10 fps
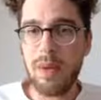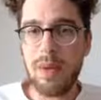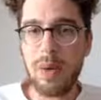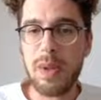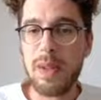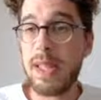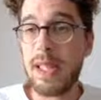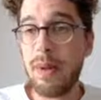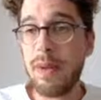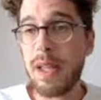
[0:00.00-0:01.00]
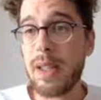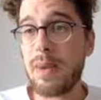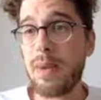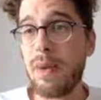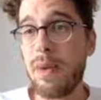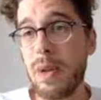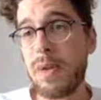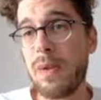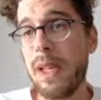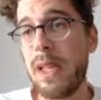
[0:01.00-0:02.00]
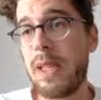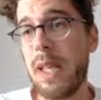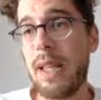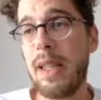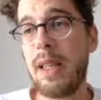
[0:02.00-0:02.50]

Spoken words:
we found the significance for phosphate